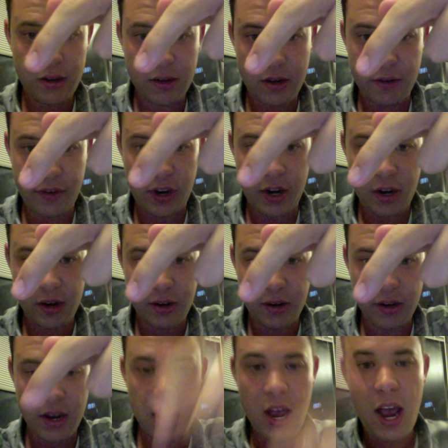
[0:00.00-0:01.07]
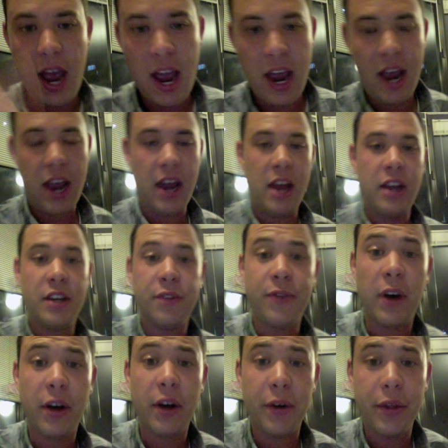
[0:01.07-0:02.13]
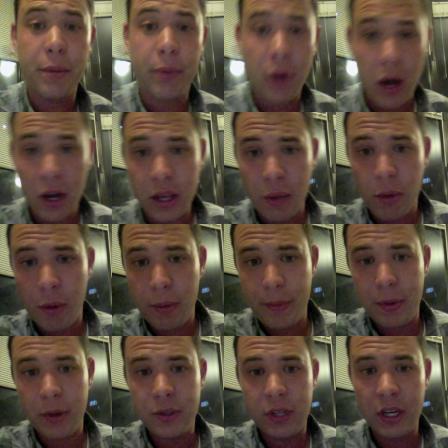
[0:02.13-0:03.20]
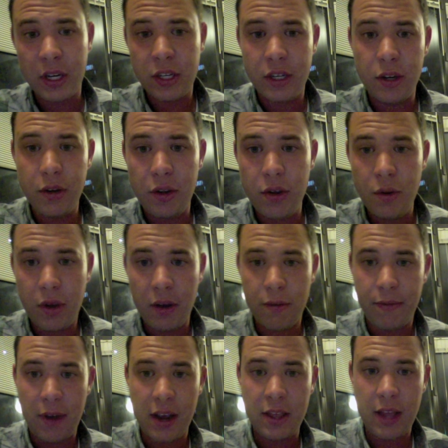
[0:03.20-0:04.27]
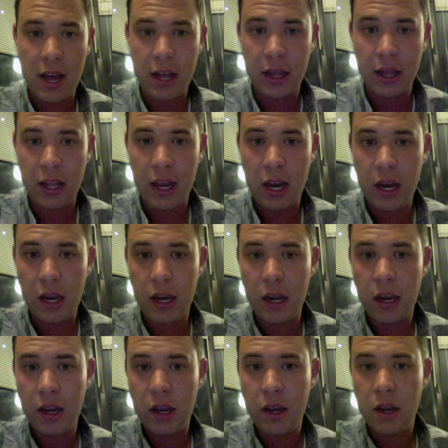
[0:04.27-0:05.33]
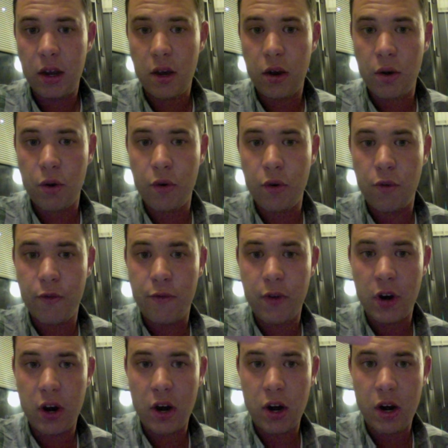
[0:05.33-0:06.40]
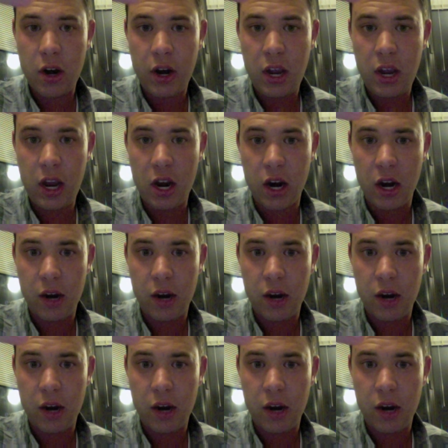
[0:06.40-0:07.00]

over here. And to follow the blog that we'll be posting to, you can find that link over here.